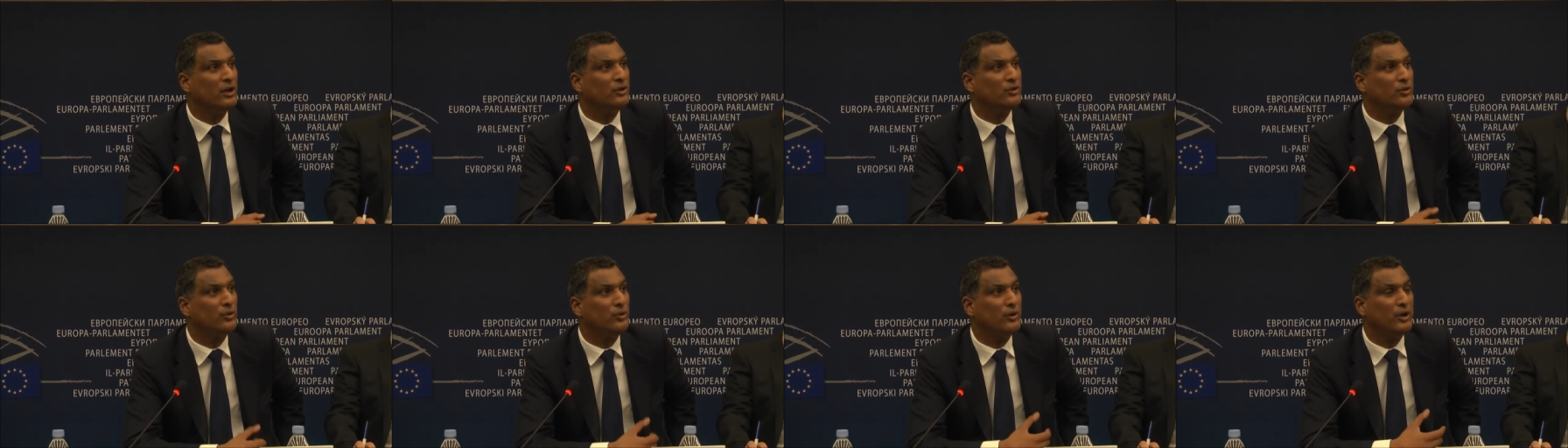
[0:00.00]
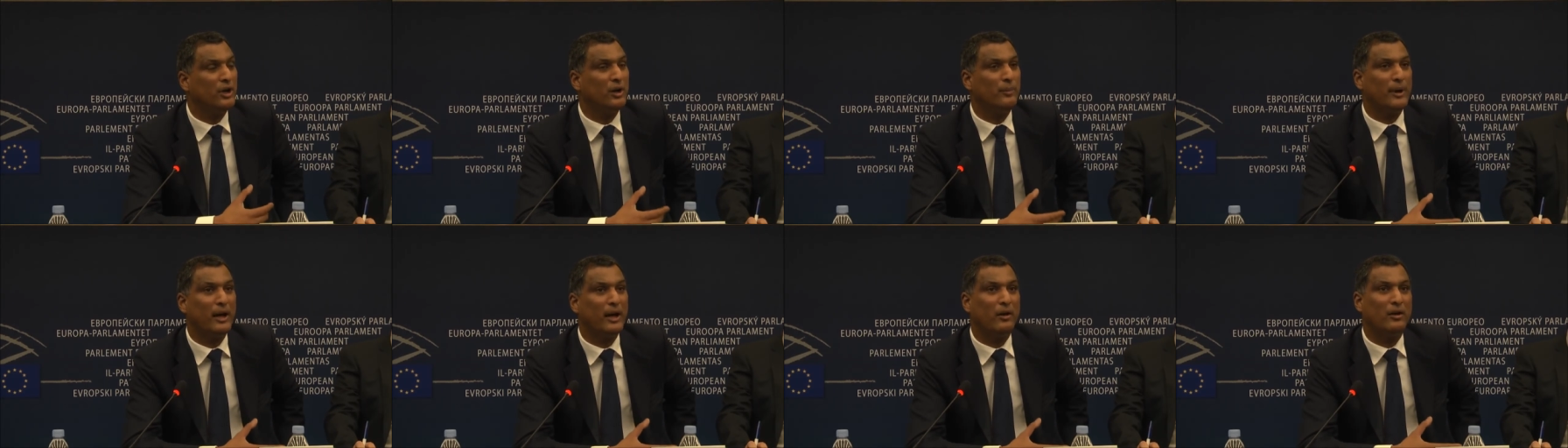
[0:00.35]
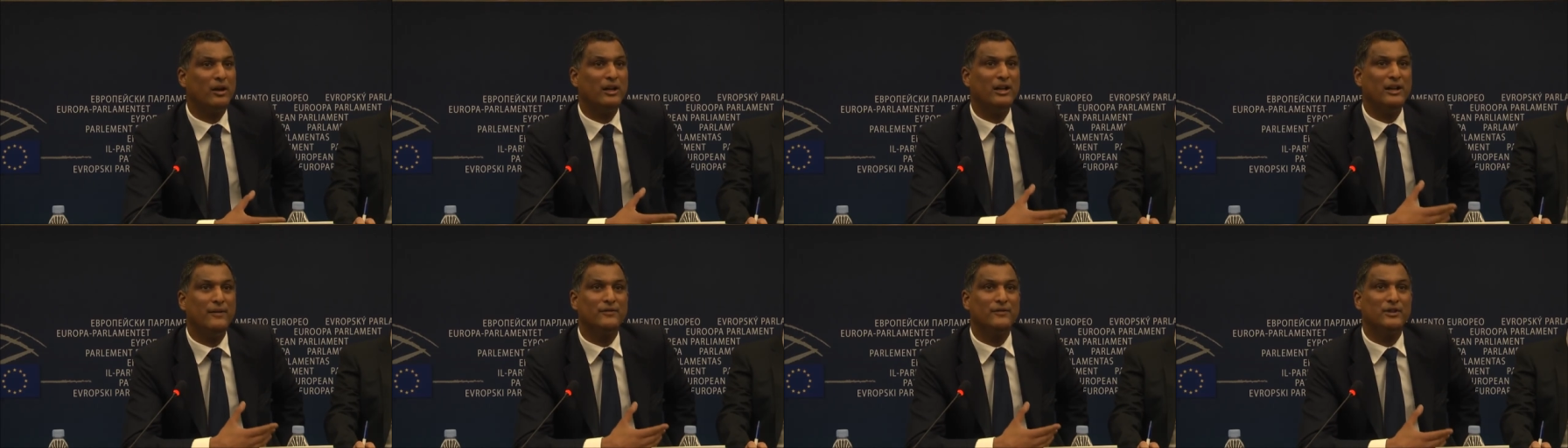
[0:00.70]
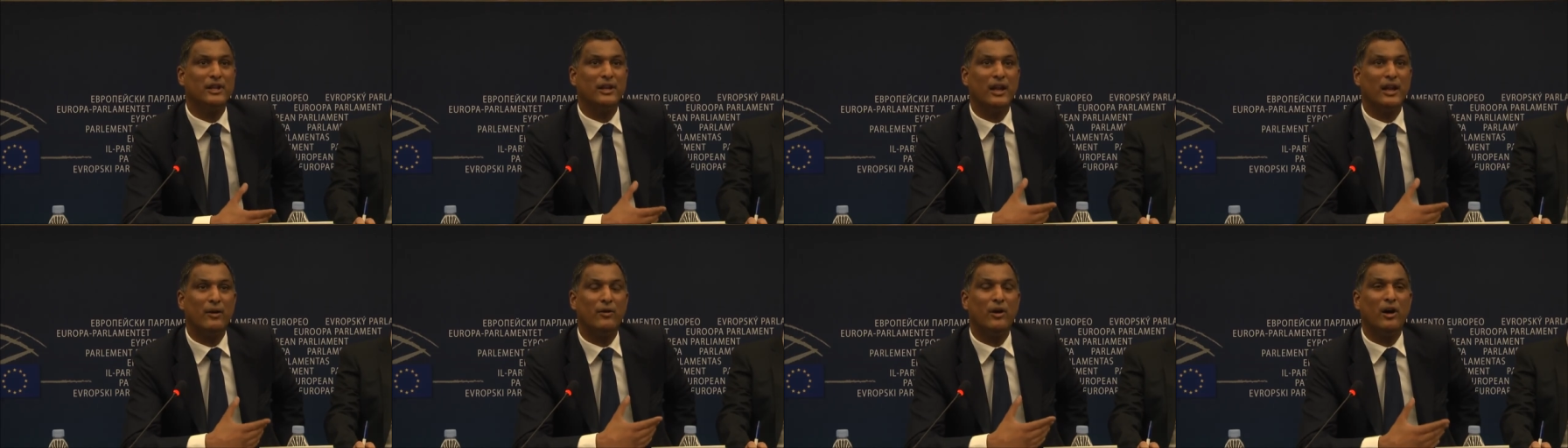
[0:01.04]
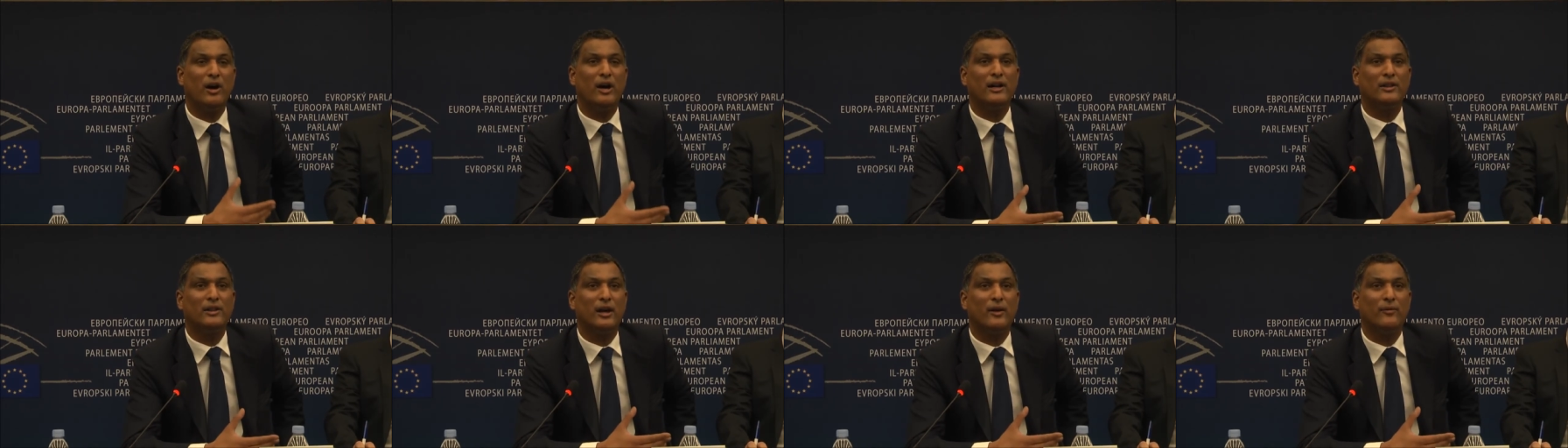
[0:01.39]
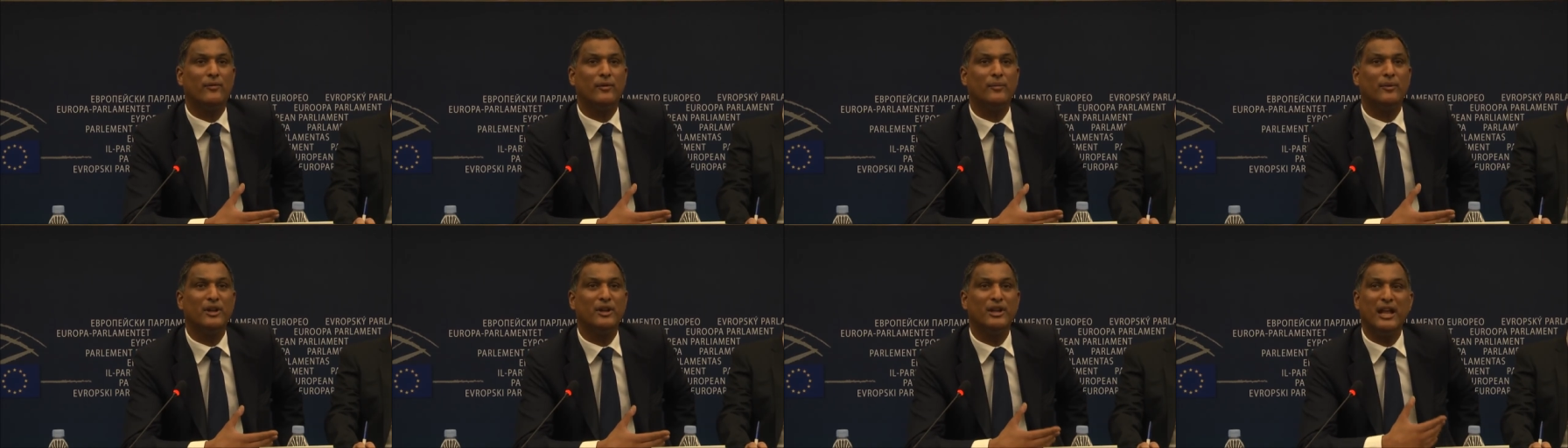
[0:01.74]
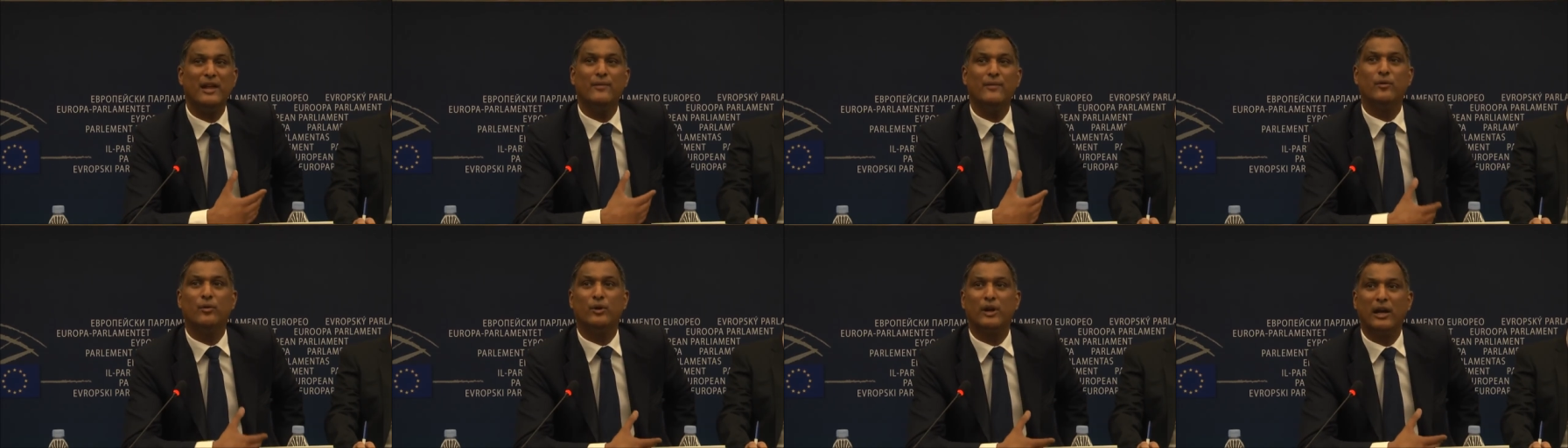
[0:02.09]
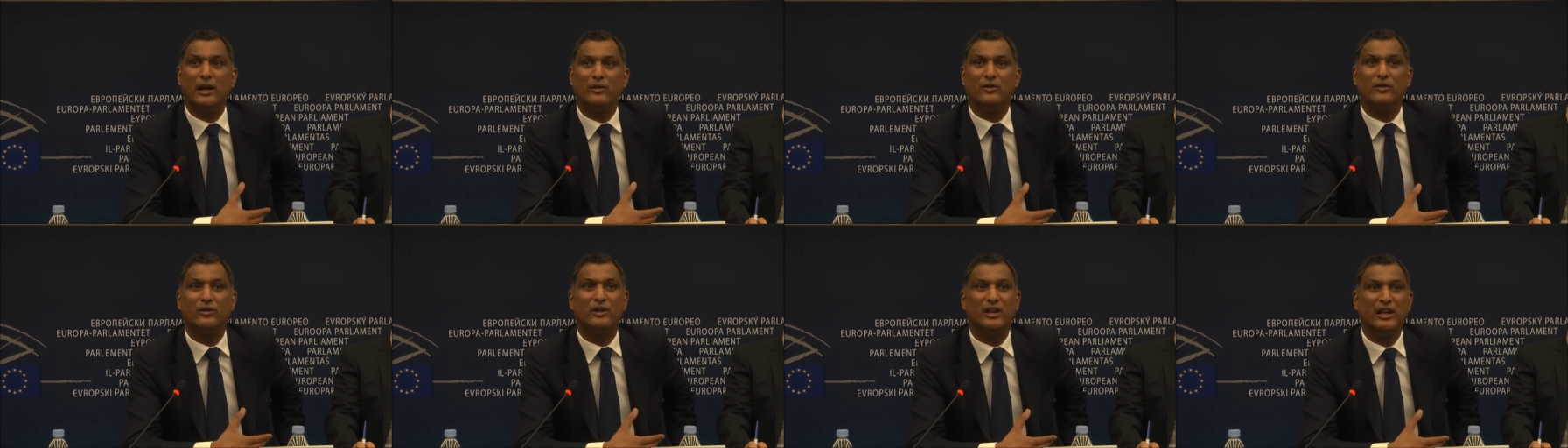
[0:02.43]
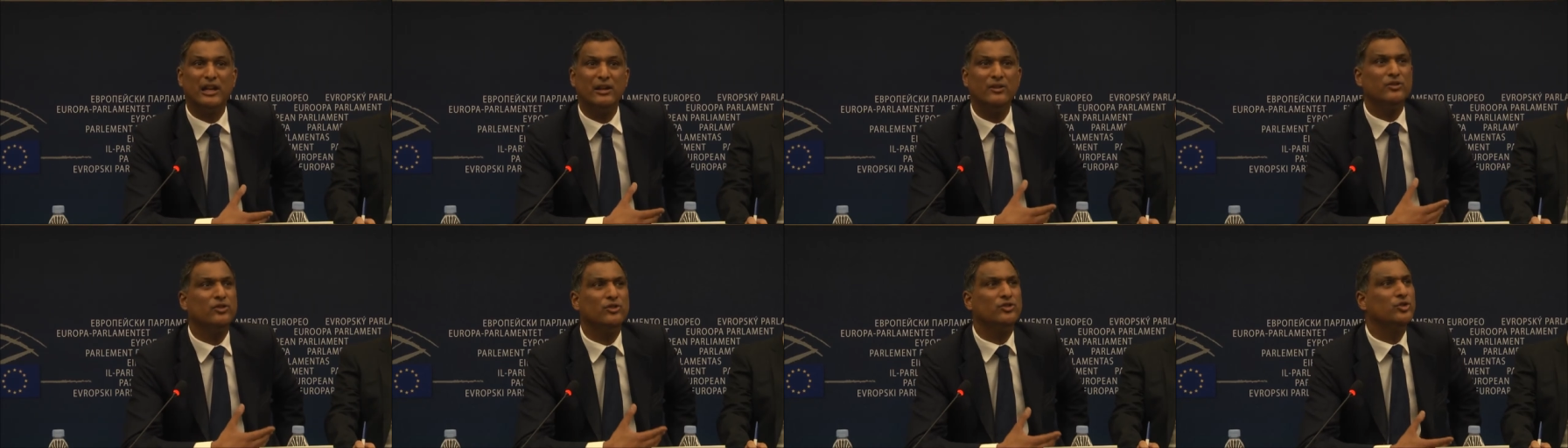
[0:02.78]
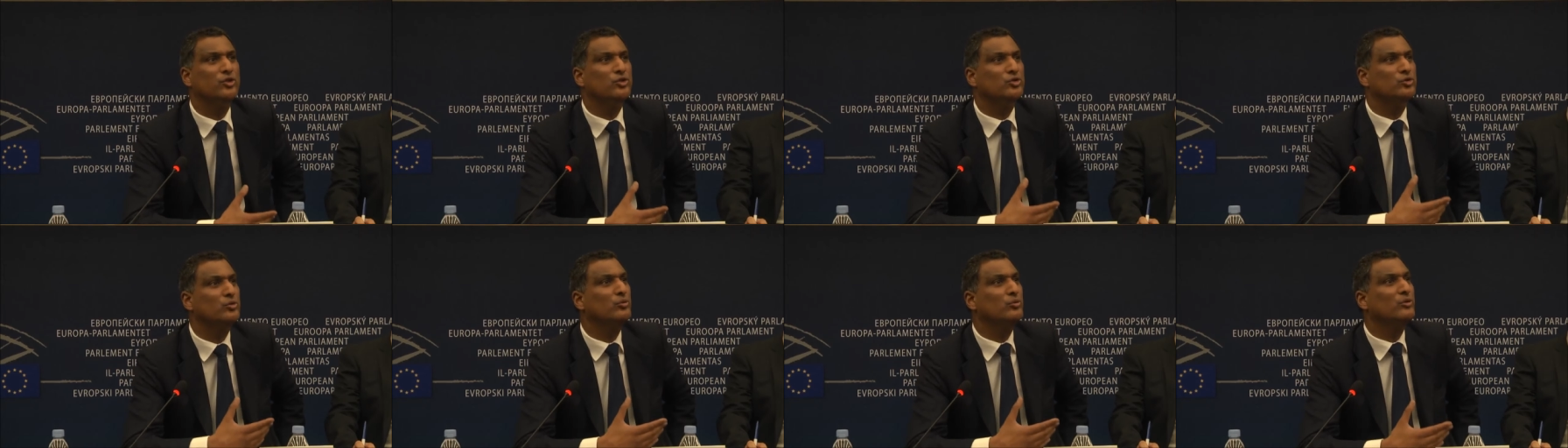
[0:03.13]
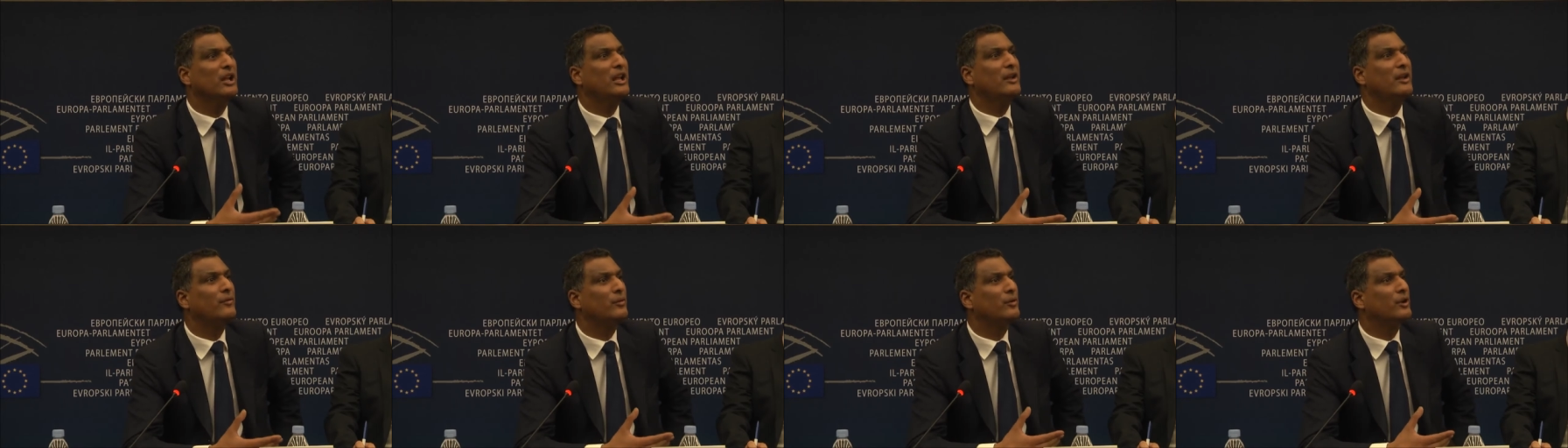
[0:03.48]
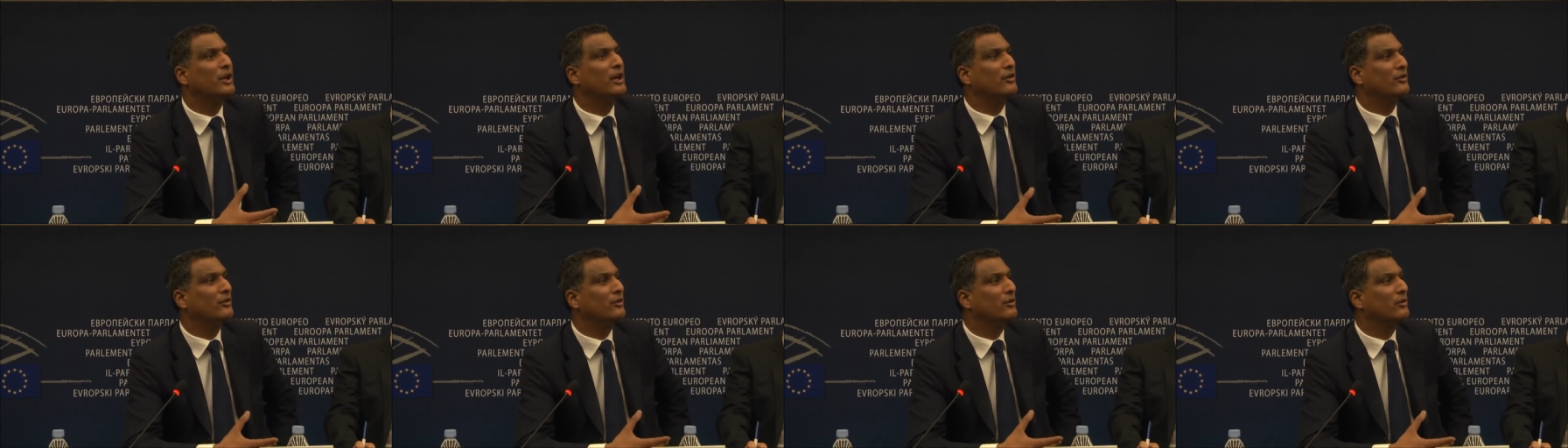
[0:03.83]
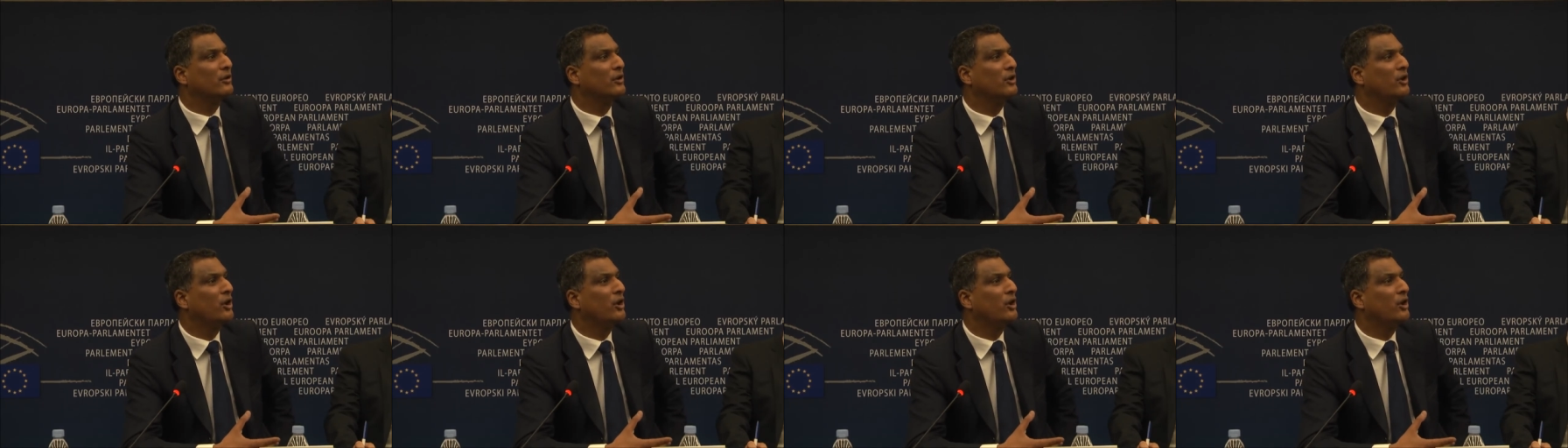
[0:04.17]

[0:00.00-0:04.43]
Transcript: talking about lifting their eyes up from the navel gazing, the institutional navel gazing,